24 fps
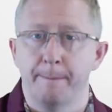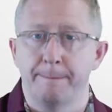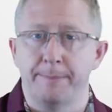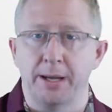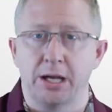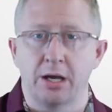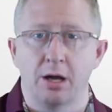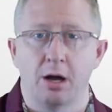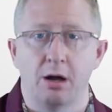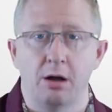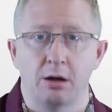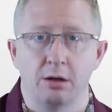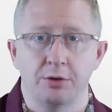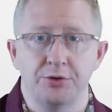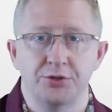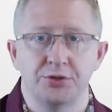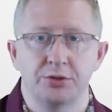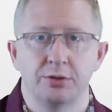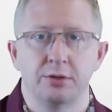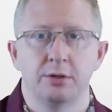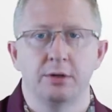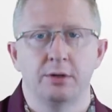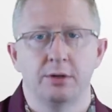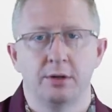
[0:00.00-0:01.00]

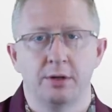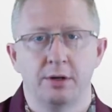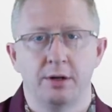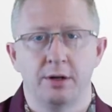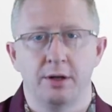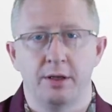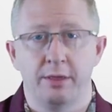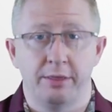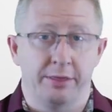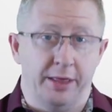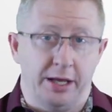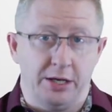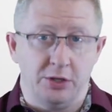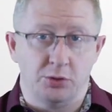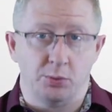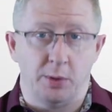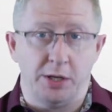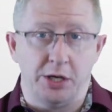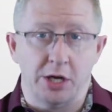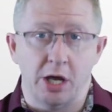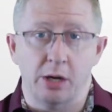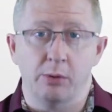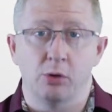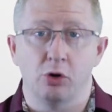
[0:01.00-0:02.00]
because things
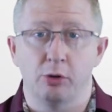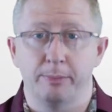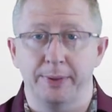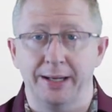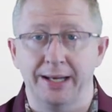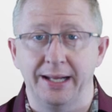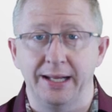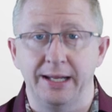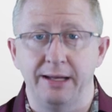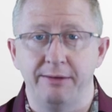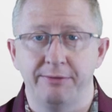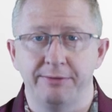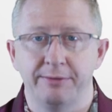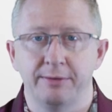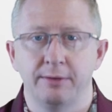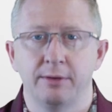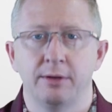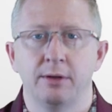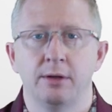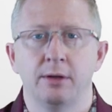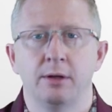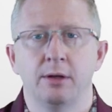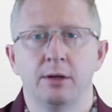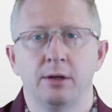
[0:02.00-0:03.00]
we know or believe,
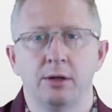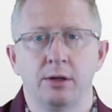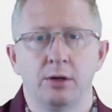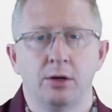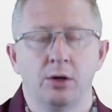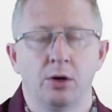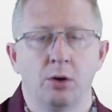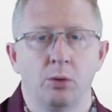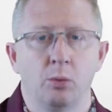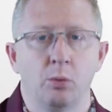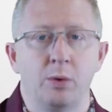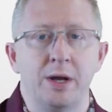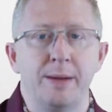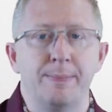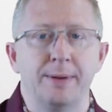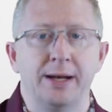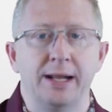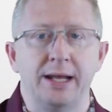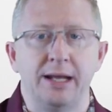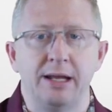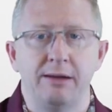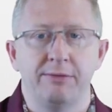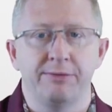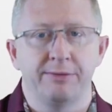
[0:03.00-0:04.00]
we
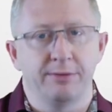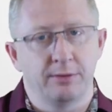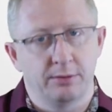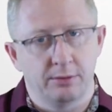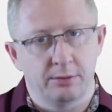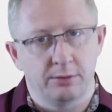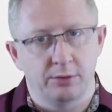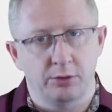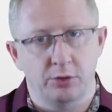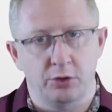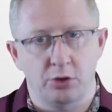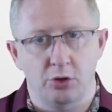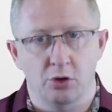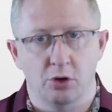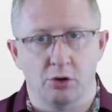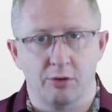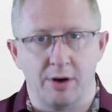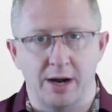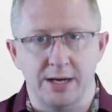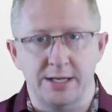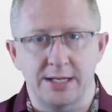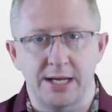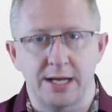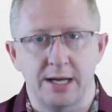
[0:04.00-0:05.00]
believe
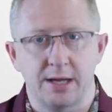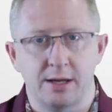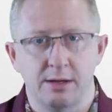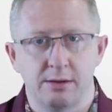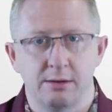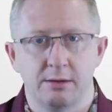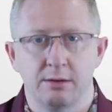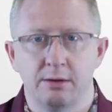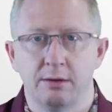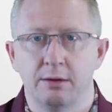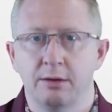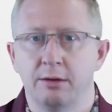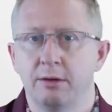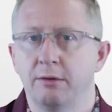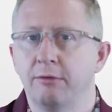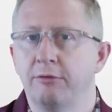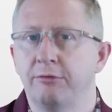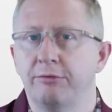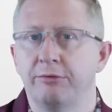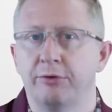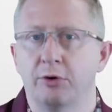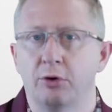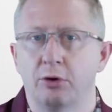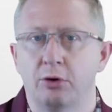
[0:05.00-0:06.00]
your idea
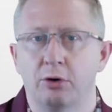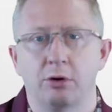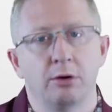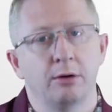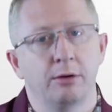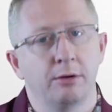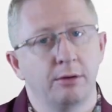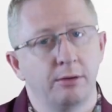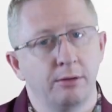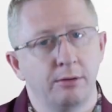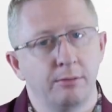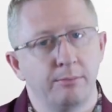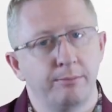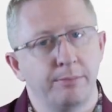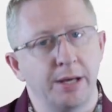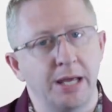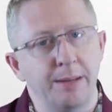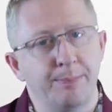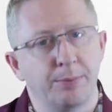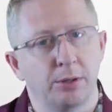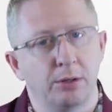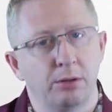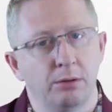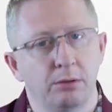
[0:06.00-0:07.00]
for
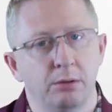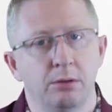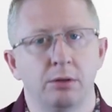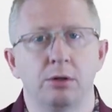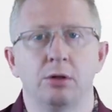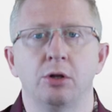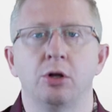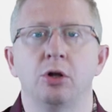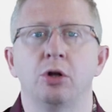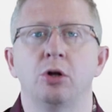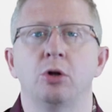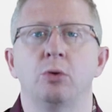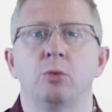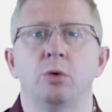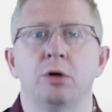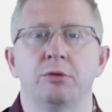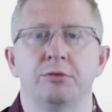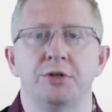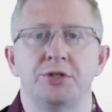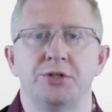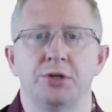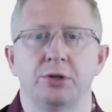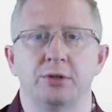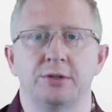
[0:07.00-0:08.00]
people will
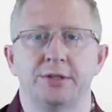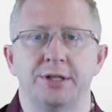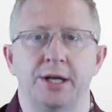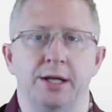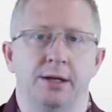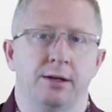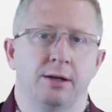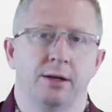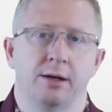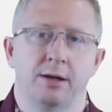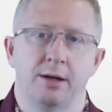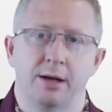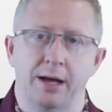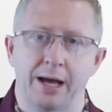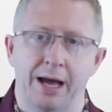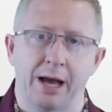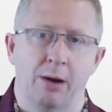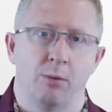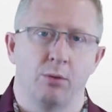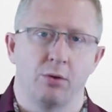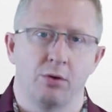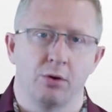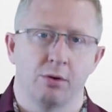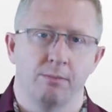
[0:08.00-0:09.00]
result in
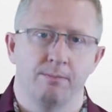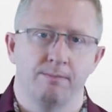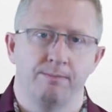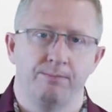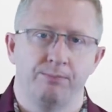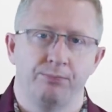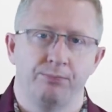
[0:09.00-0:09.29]
outcome.